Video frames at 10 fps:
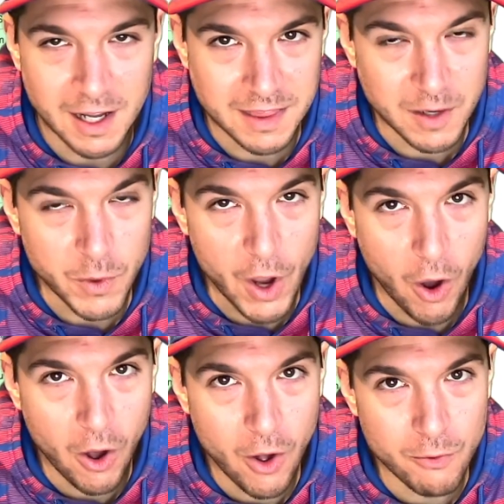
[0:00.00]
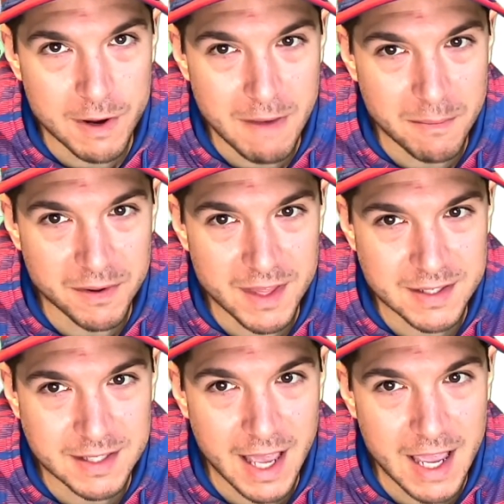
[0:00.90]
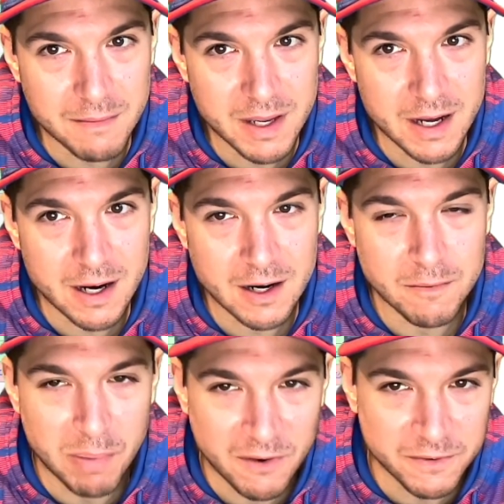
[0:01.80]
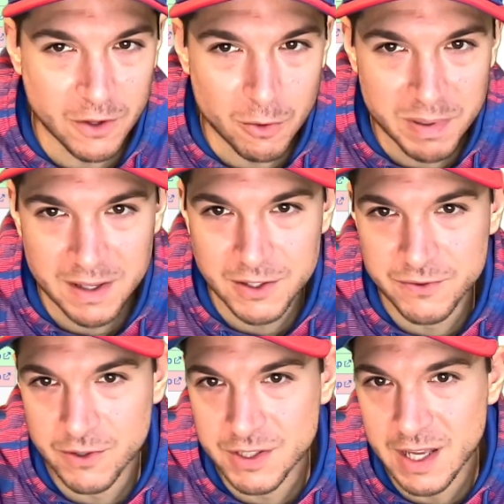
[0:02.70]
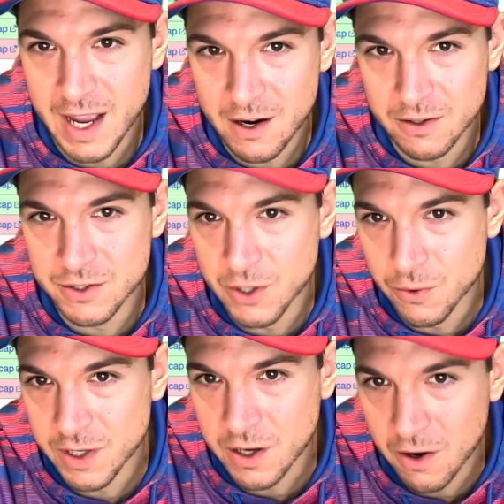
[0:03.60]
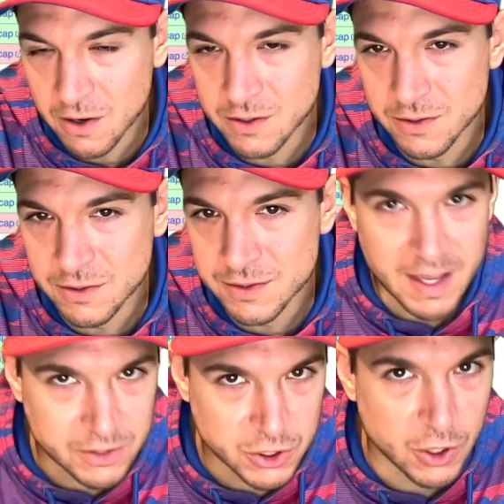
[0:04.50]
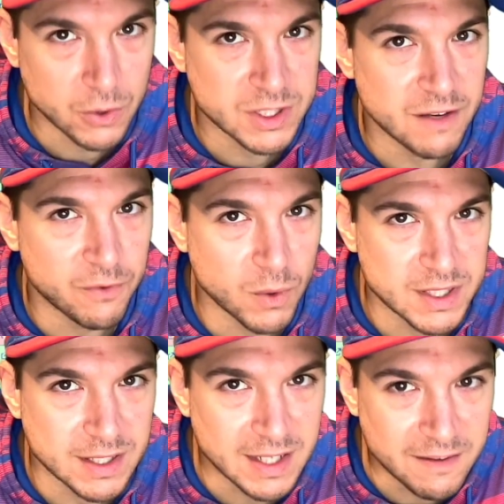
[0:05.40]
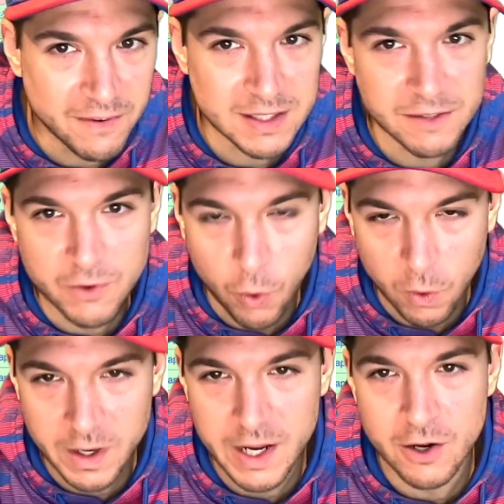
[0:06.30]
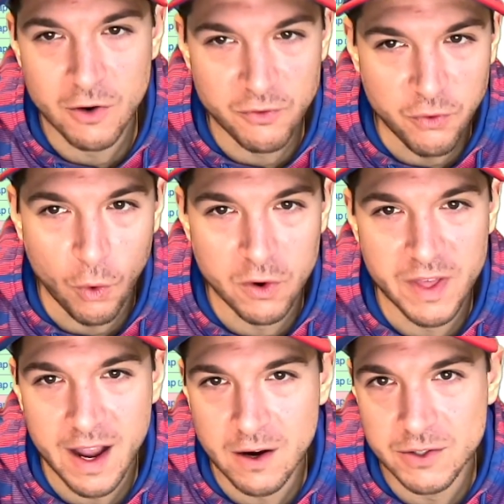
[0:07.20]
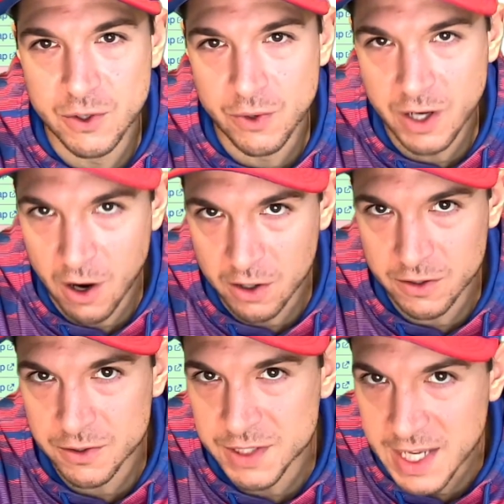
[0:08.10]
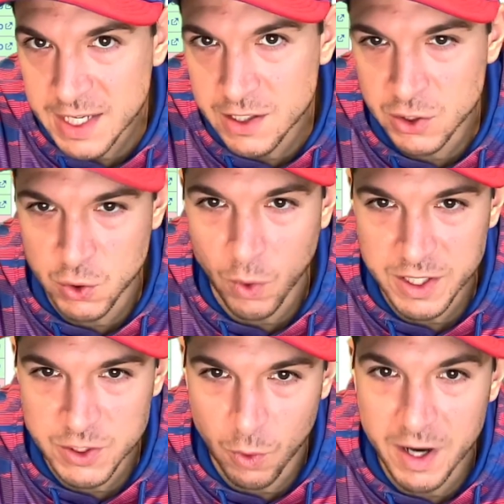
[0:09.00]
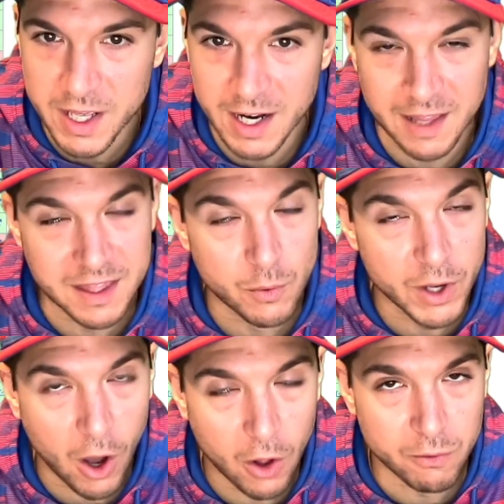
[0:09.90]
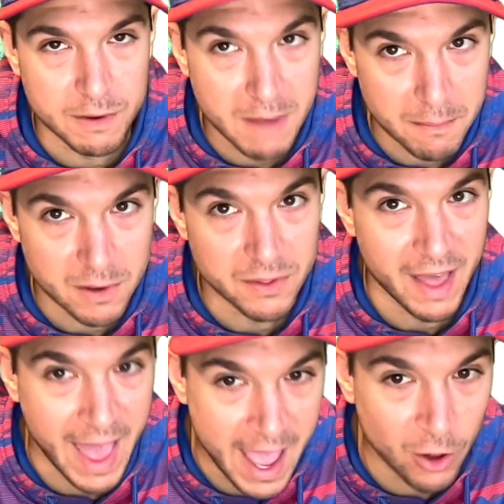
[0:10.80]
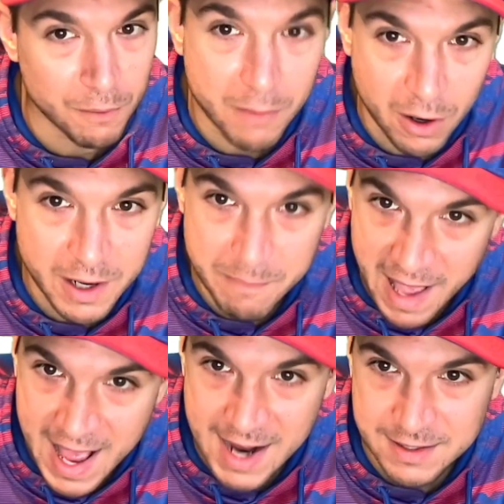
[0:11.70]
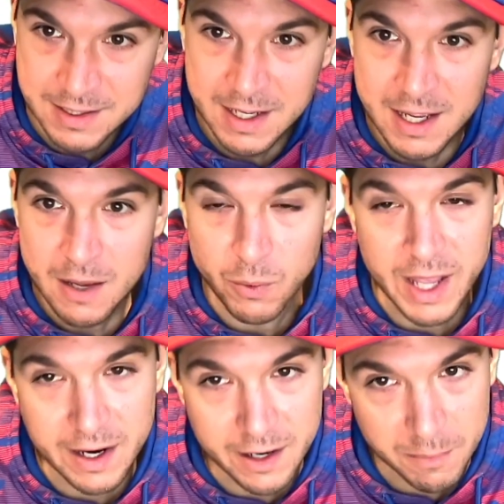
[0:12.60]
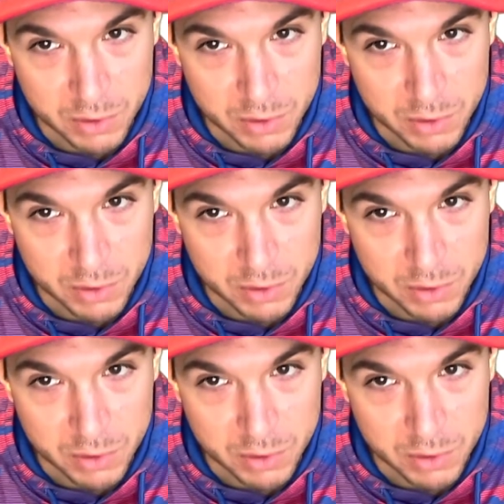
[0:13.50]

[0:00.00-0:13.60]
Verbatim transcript: And I think we all remember this game here Buffalo Bills versus the Arizona Cardinals. Vance Joseph was the defensive coordinator for the Arizona Cardinals in 2020. And I think we all remember the Hail Mary pass. We ended up